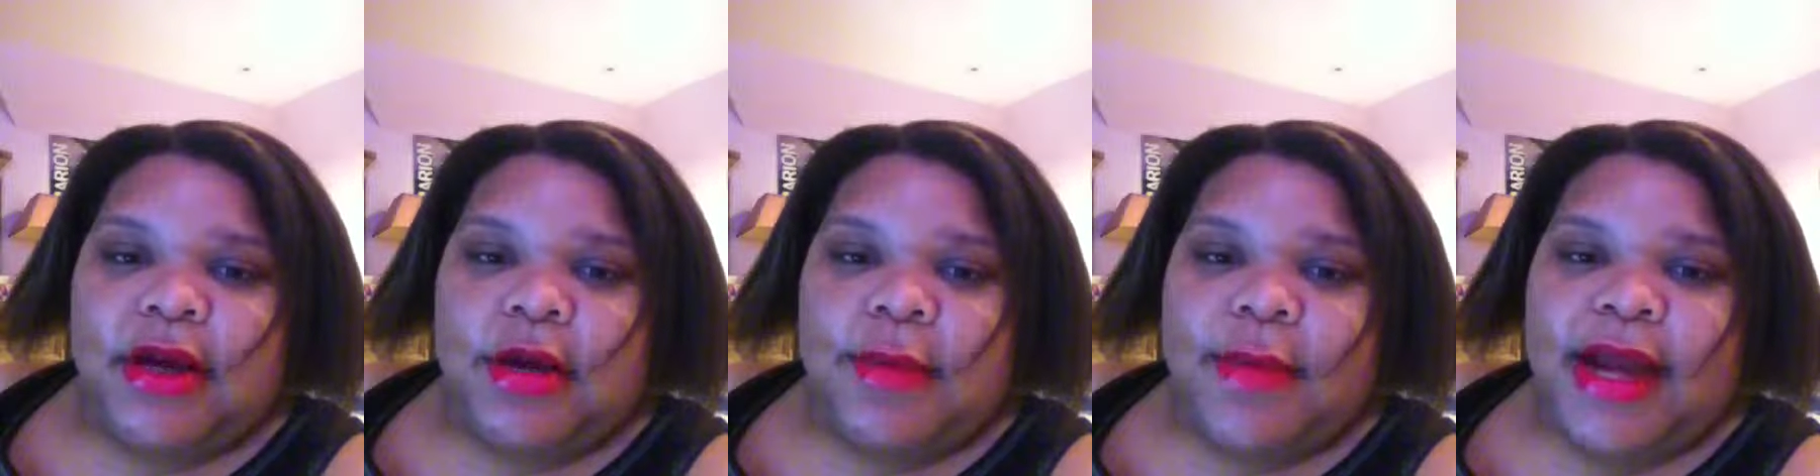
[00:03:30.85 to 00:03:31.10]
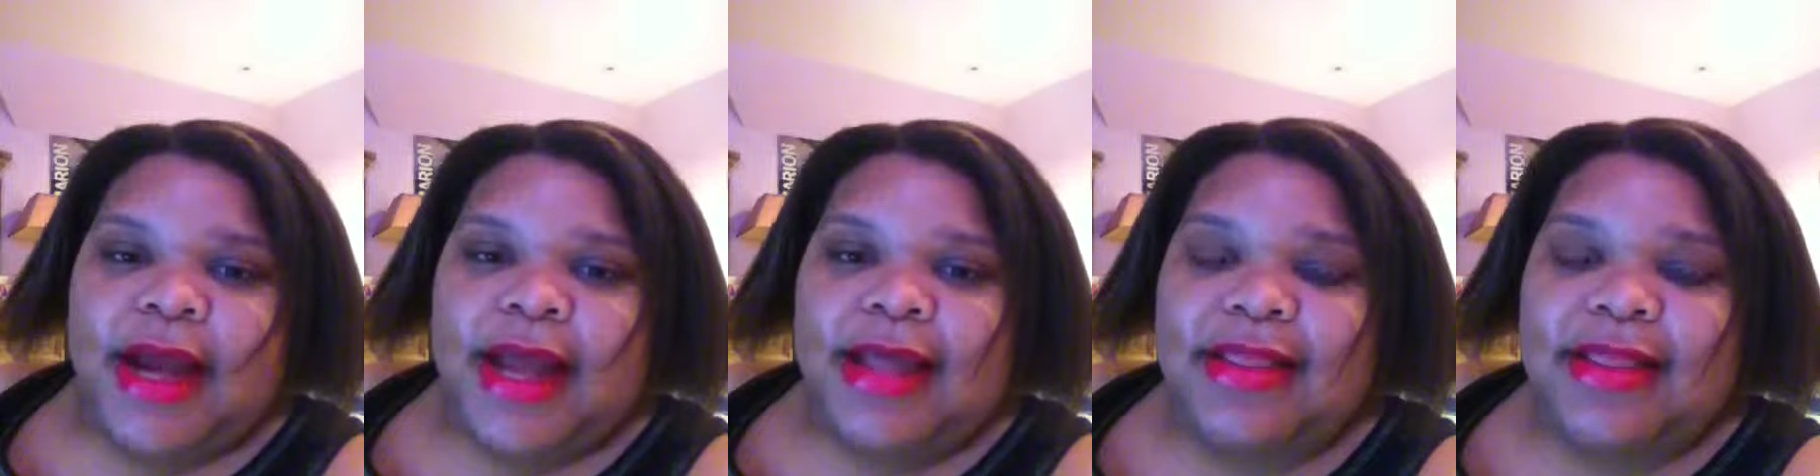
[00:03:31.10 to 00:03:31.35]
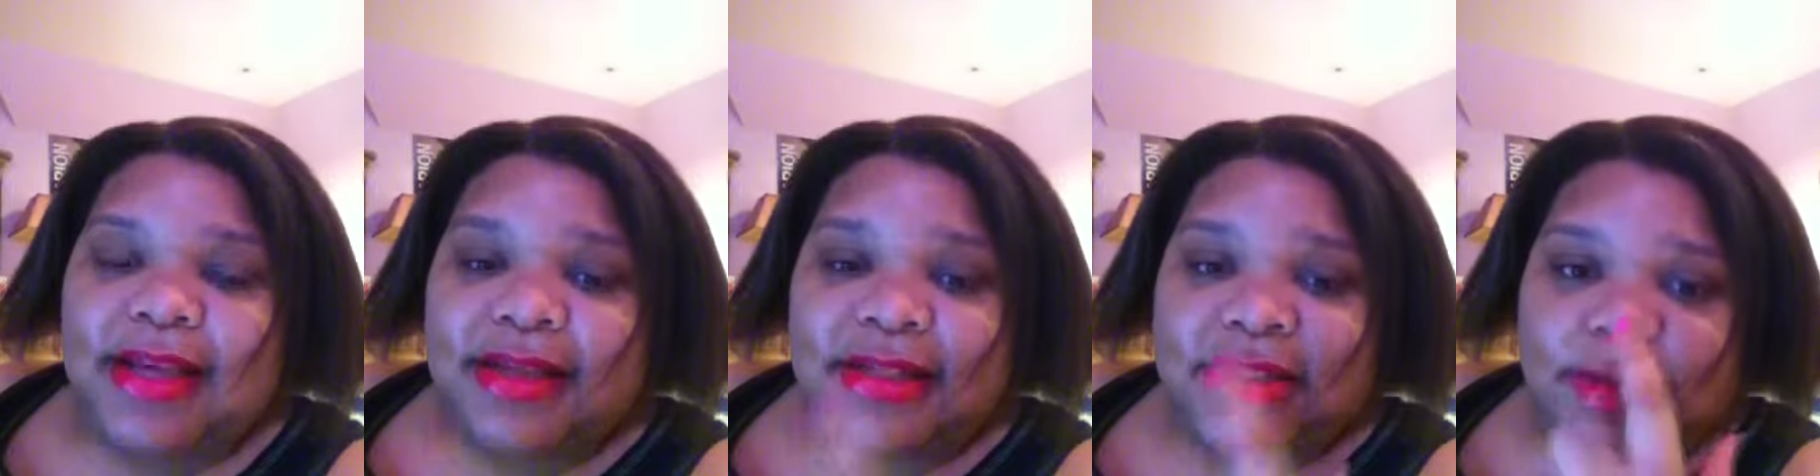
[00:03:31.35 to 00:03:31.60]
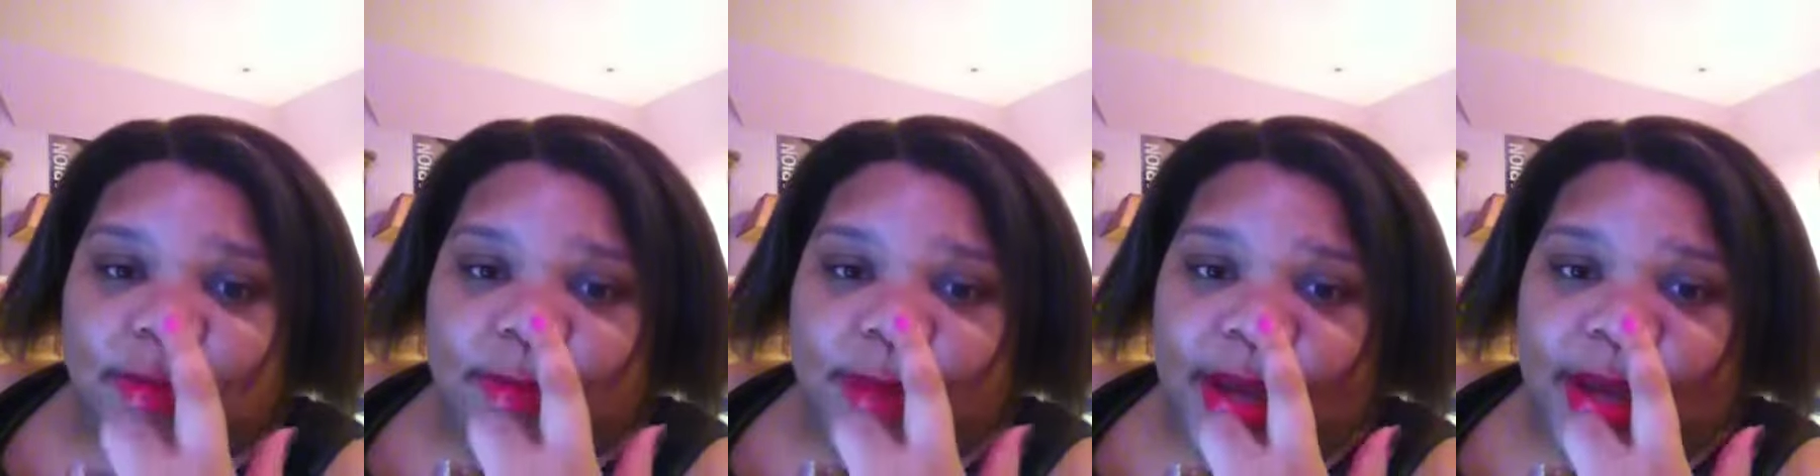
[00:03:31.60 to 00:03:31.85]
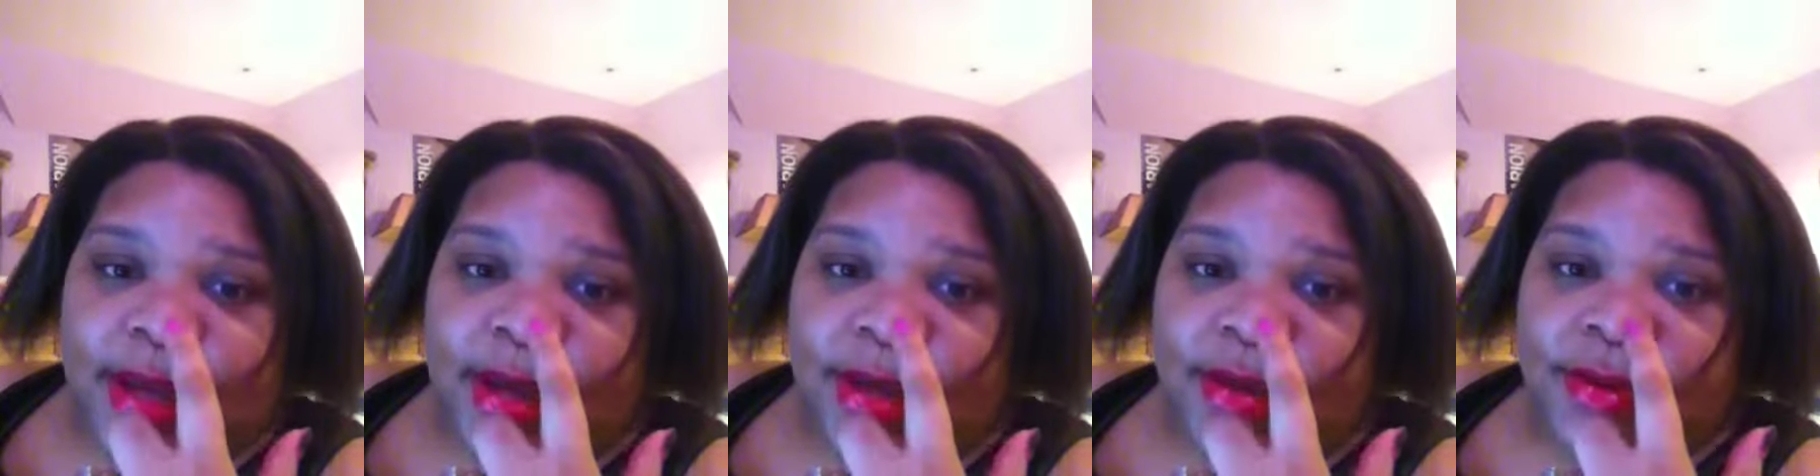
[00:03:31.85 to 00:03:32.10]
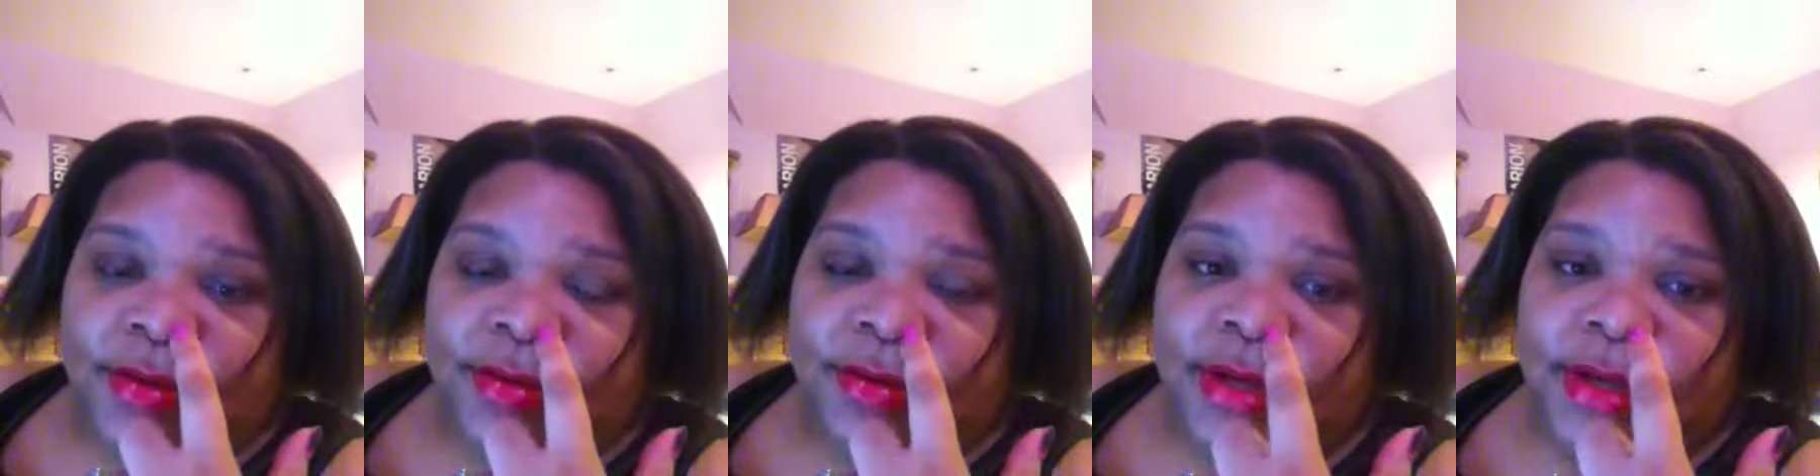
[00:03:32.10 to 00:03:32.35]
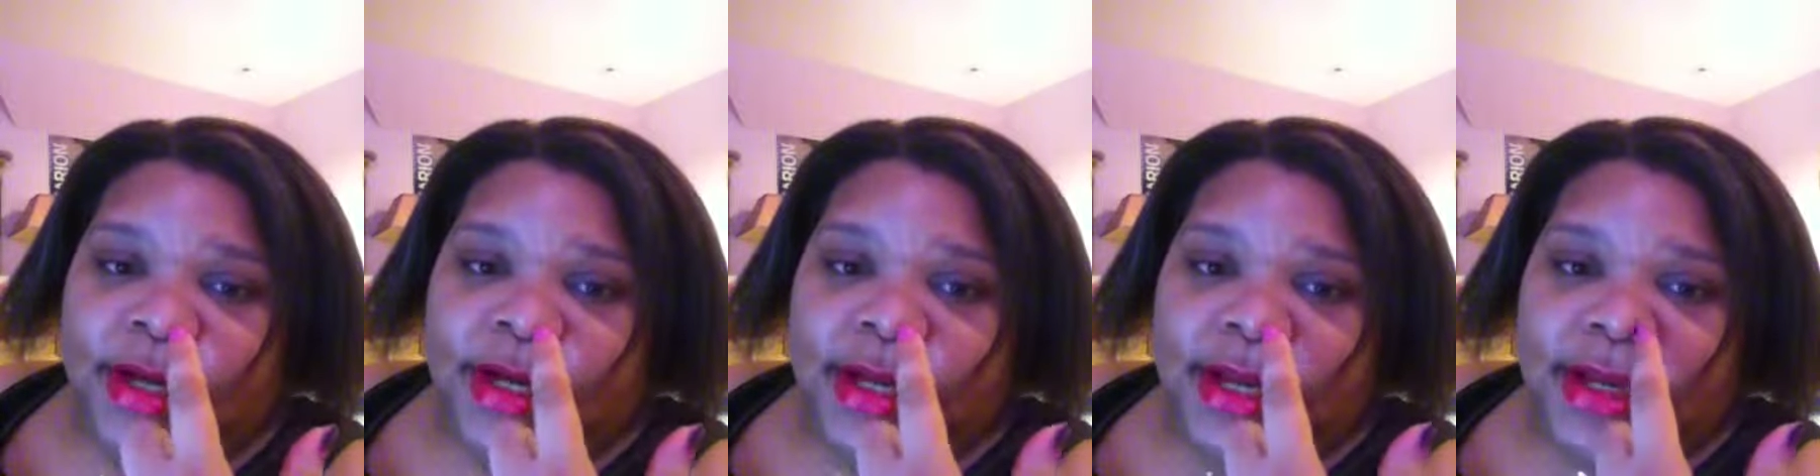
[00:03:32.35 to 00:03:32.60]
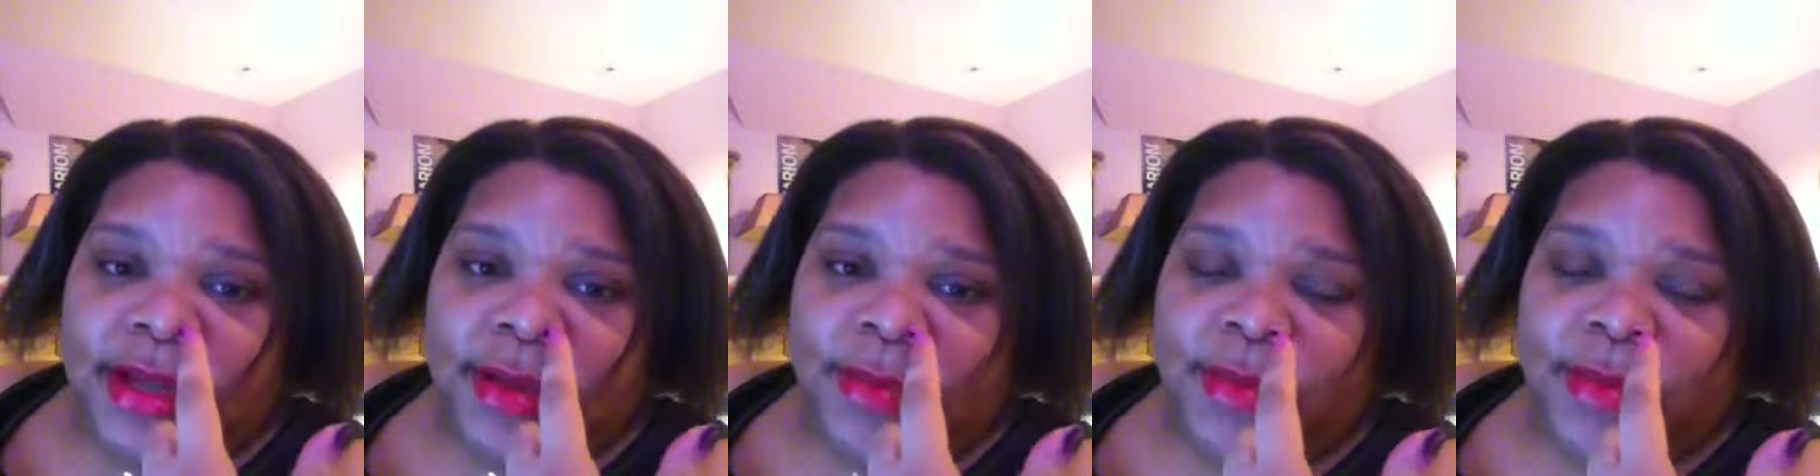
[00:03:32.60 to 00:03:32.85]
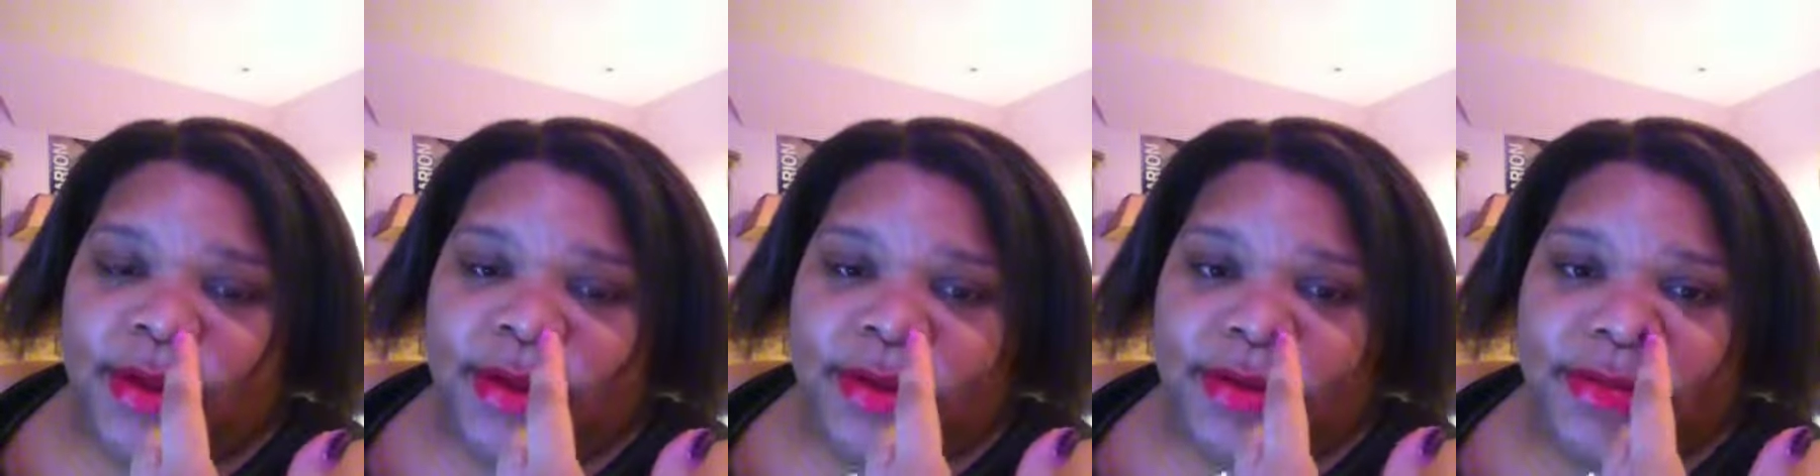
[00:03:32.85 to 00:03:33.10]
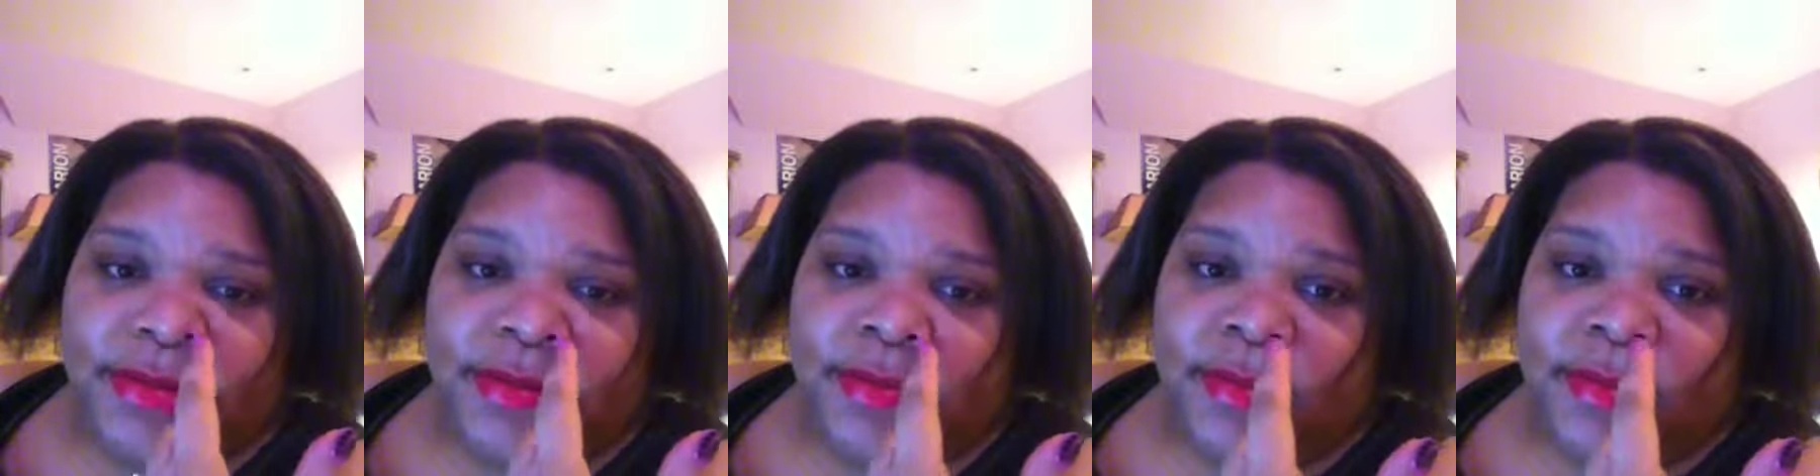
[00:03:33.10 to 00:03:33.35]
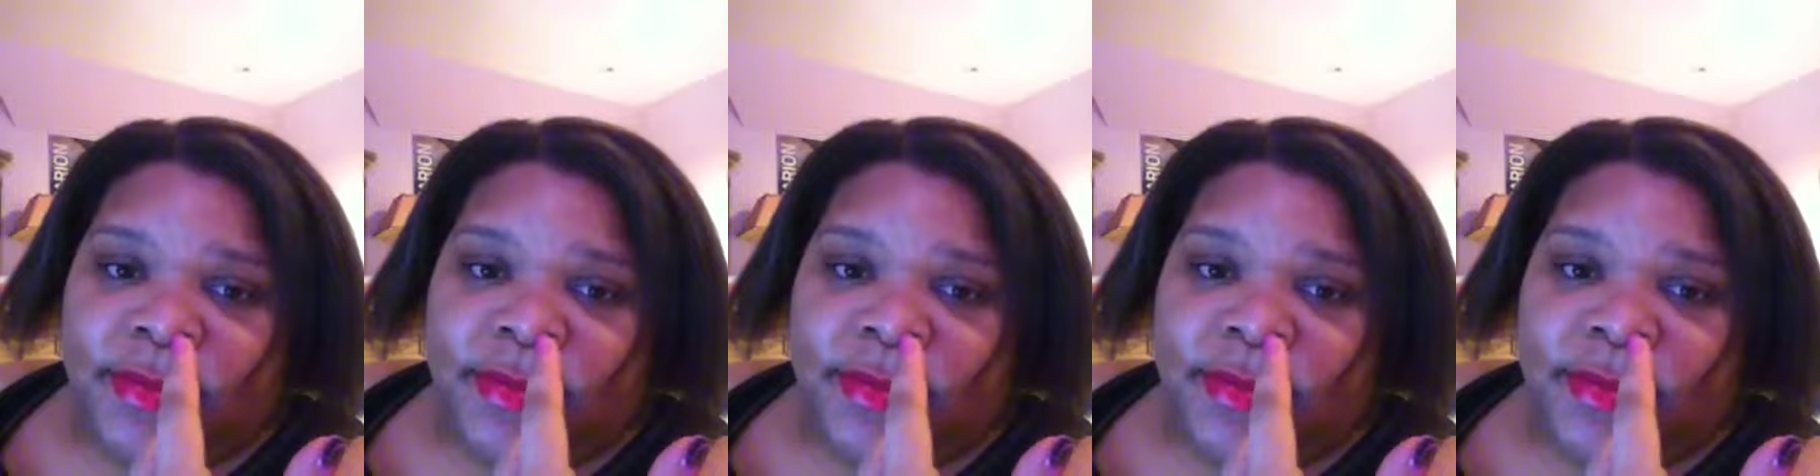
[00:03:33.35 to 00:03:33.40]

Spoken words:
oh my God, that smell. And then him and